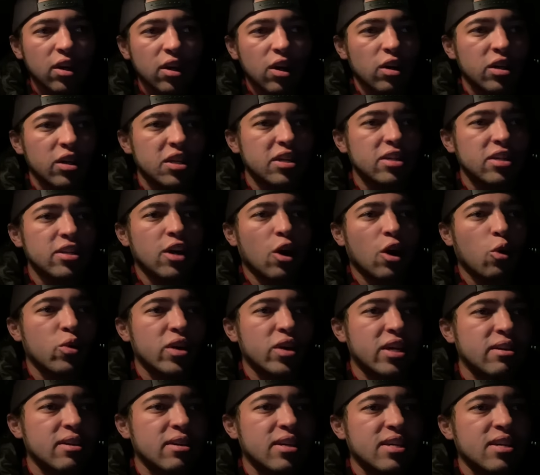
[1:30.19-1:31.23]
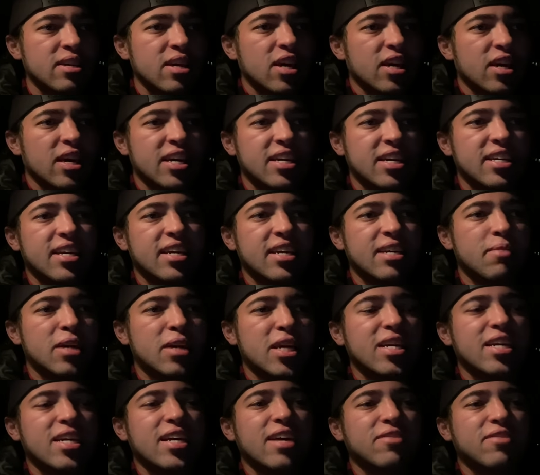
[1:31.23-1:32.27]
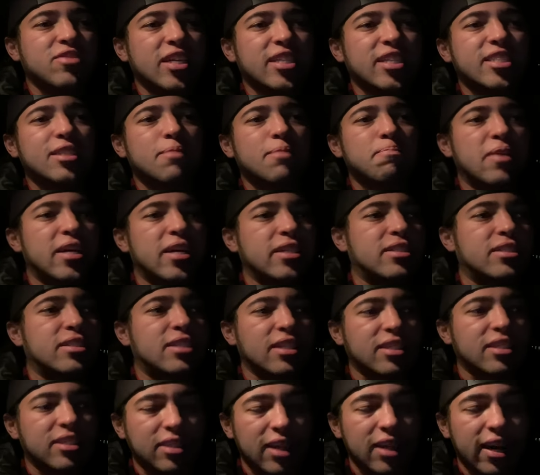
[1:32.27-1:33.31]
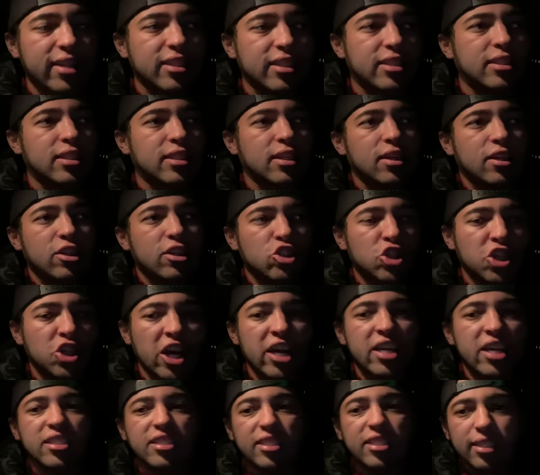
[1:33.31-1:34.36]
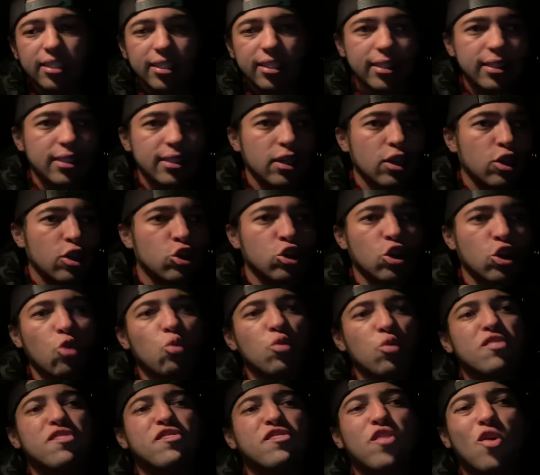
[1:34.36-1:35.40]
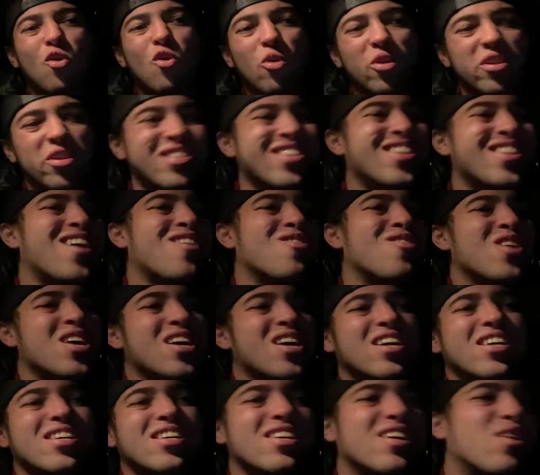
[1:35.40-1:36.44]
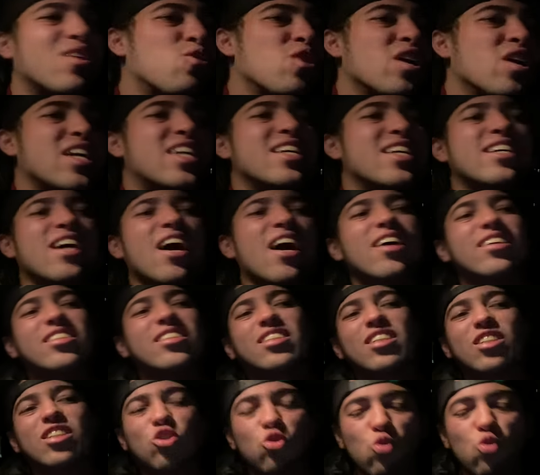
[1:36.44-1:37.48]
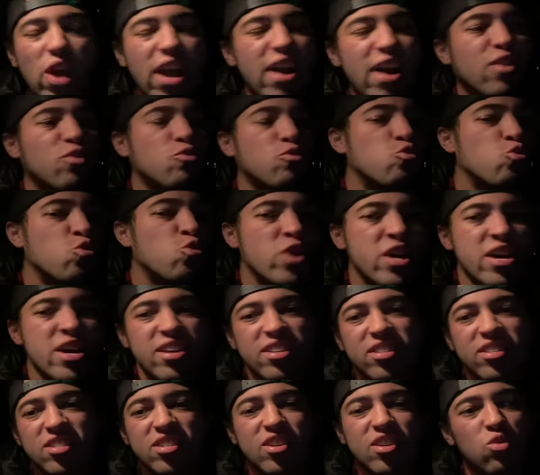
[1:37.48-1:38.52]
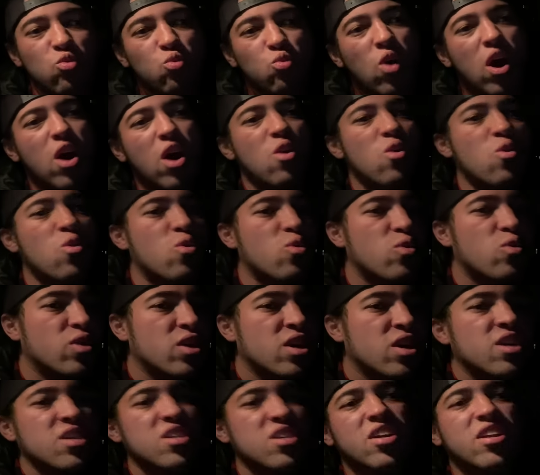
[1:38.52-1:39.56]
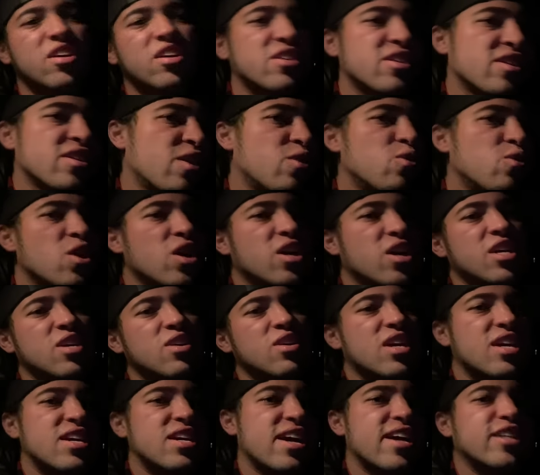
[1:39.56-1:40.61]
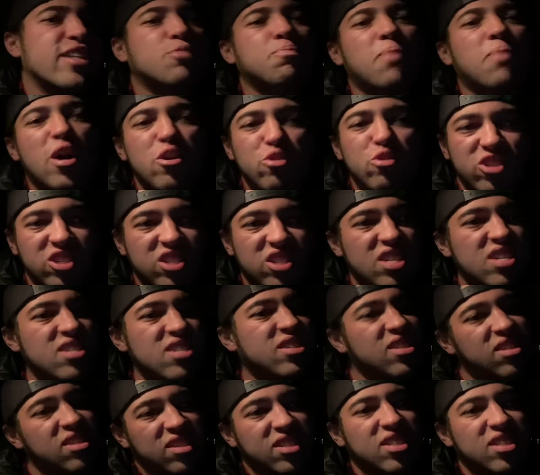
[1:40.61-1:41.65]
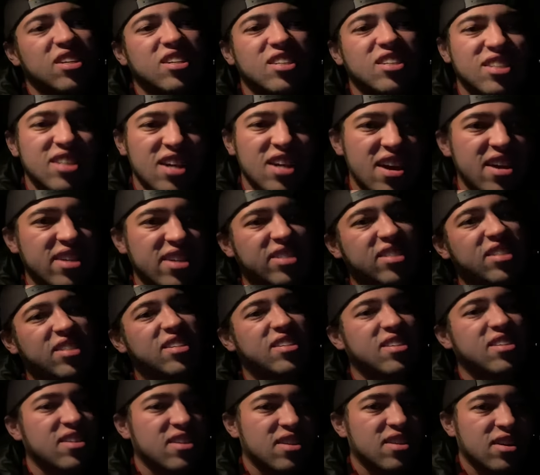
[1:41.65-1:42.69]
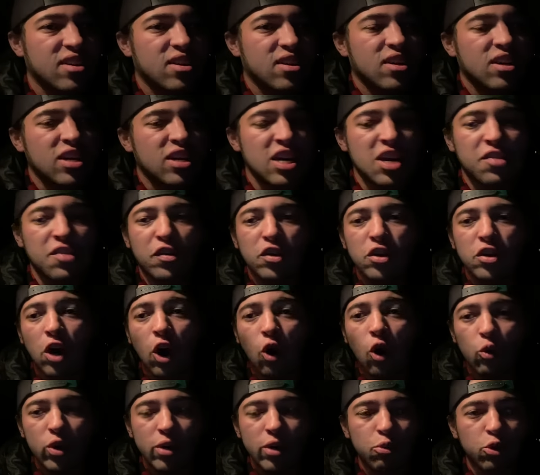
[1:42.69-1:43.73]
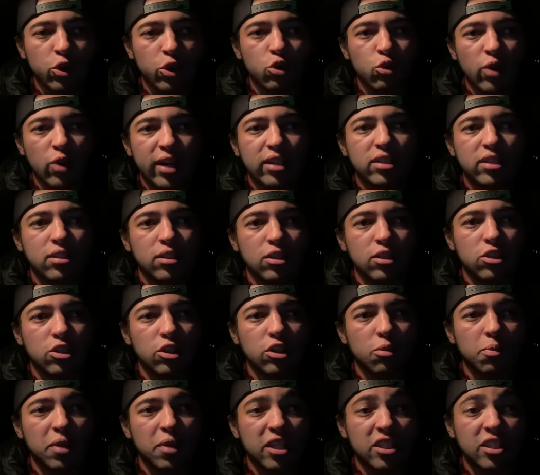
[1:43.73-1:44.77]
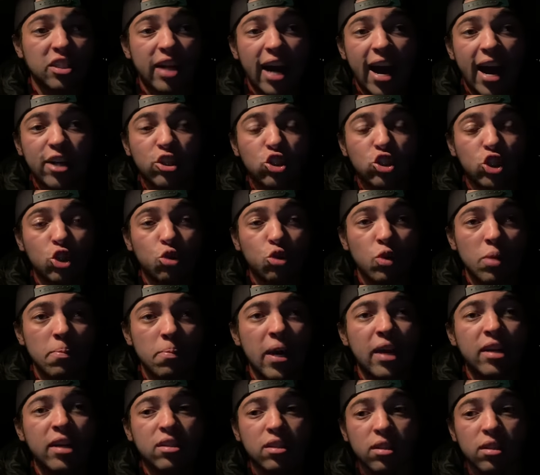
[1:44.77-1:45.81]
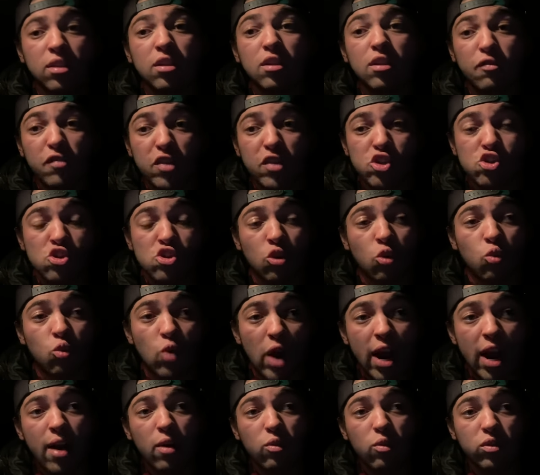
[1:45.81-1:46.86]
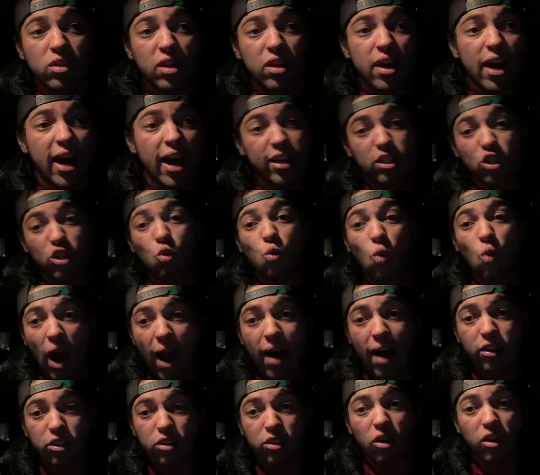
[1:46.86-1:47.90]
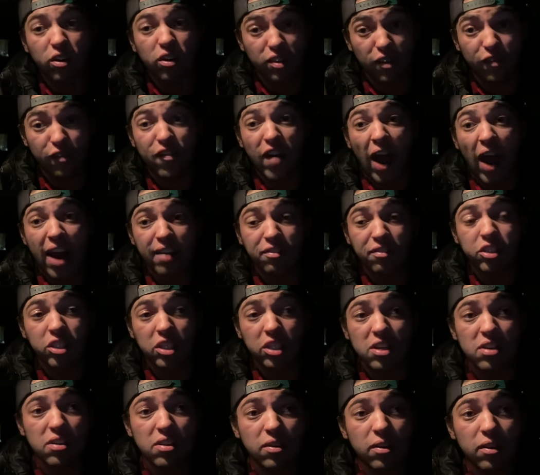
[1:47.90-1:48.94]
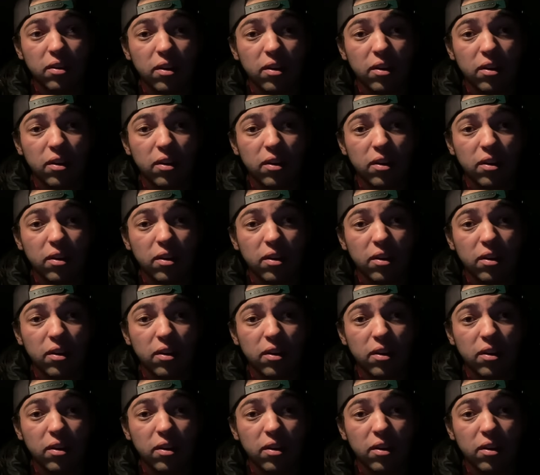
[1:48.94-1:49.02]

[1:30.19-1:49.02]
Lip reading: He gives us the best success chances going forward. He got us to 12 wins in a row. He has postseason success. Even though we regressed this year, because last year we made it to the divisional round as a wild card, the 5 seed.